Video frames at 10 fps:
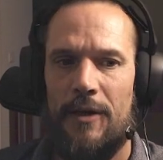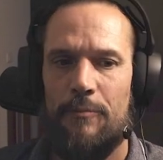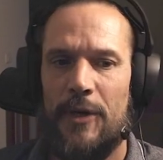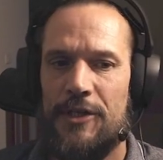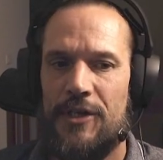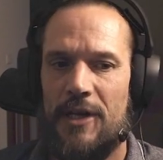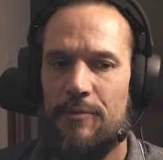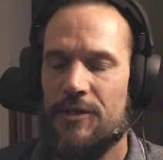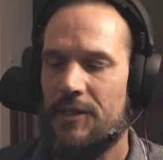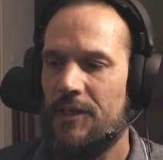my
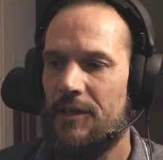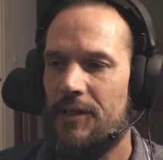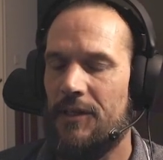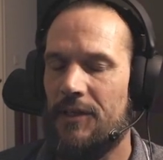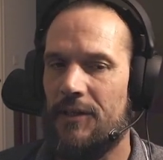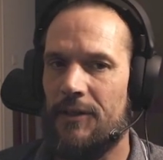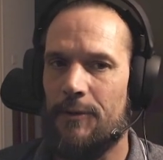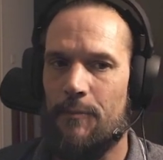shapes in the